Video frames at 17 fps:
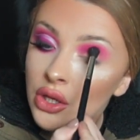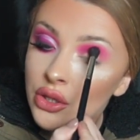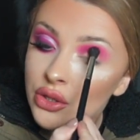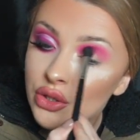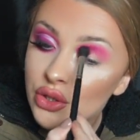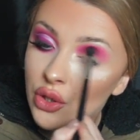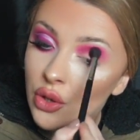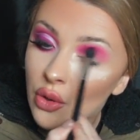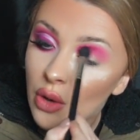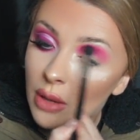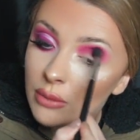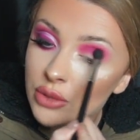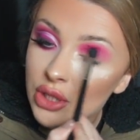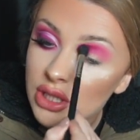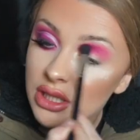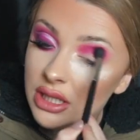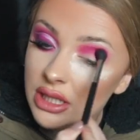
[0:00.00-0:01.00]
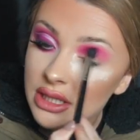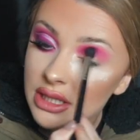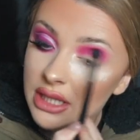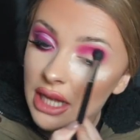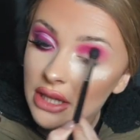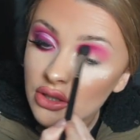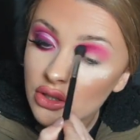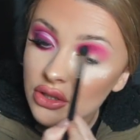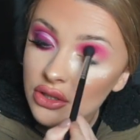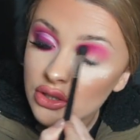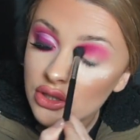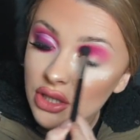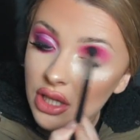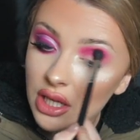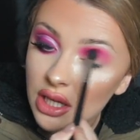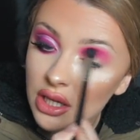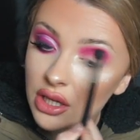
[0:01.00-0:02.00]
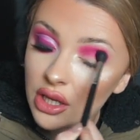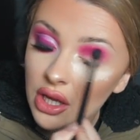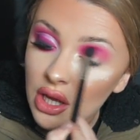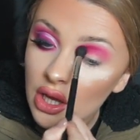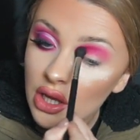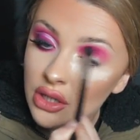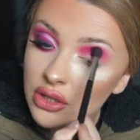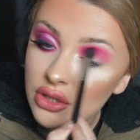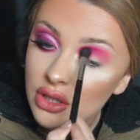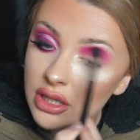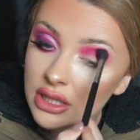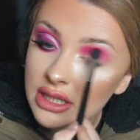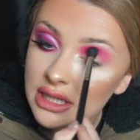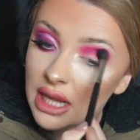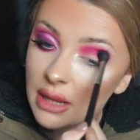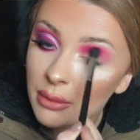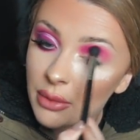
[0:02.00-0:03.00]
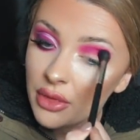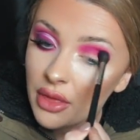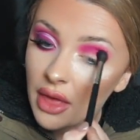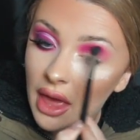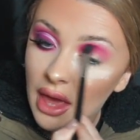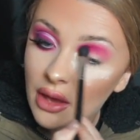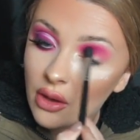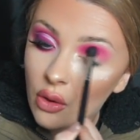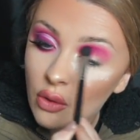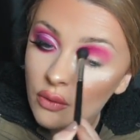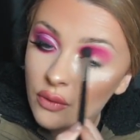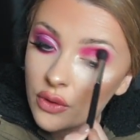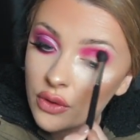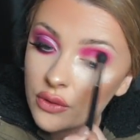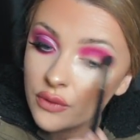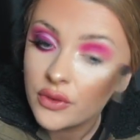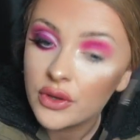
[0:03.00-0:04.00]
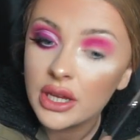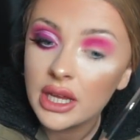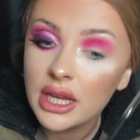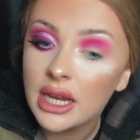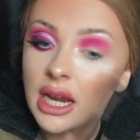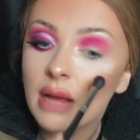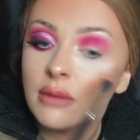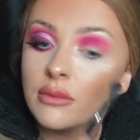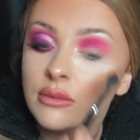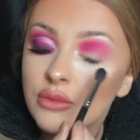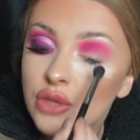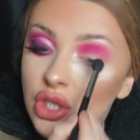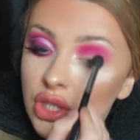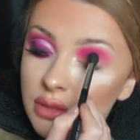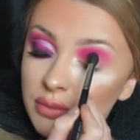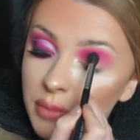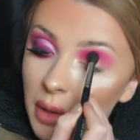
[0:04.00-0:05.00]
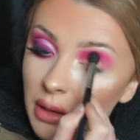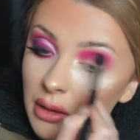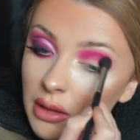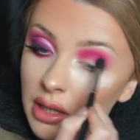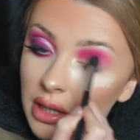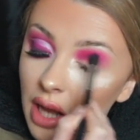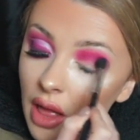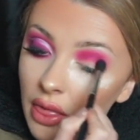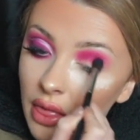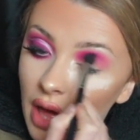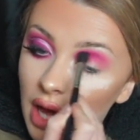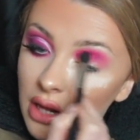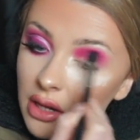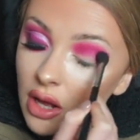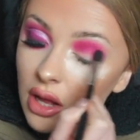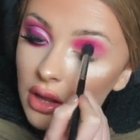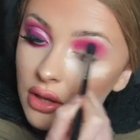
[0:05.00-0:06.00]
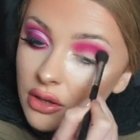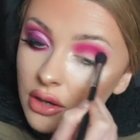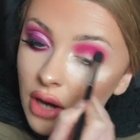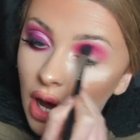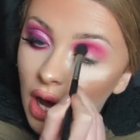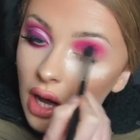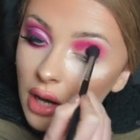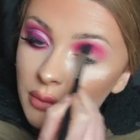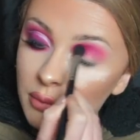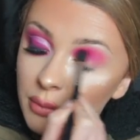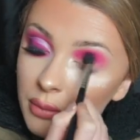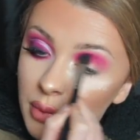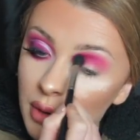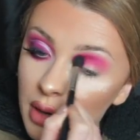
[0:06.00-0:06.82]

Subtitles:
So I'm just continuing to do the same thing over and over again, and I'm just building that colour up.